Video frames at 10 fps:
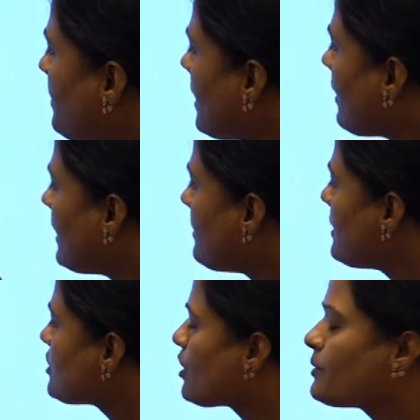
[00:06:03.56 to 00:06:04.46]
be a
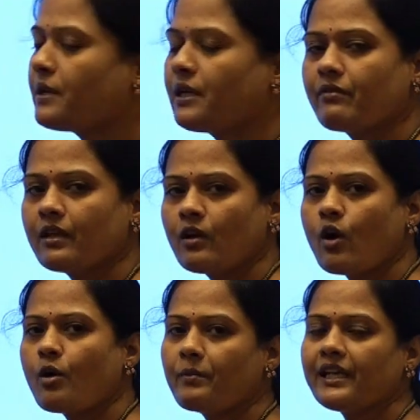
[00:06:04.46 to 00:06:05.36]
limit on P1
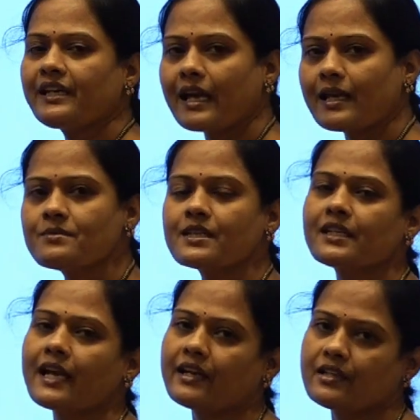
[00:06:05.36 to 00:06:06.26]
how many times it
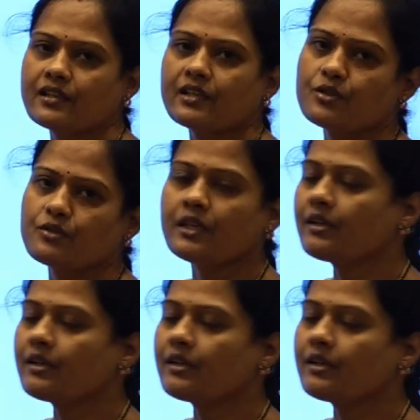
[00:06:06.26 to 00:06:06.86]
can enter into the